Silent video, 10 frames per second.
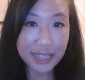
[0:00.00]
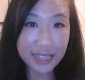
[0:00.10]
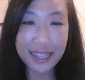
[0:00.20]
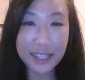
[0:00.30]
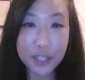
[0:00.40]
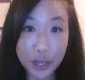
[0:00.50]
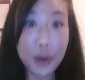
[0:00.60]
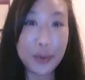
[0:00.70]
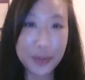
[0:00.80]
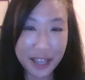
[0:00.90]

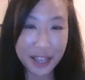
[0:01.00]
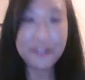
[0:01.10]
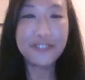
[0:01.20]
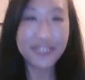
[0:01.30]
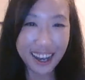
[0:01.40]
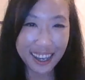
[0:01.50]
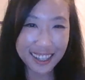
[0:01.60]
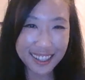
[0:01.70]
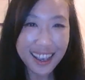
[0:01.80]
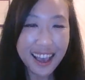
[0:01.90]
that
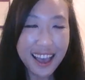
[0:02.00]
flies,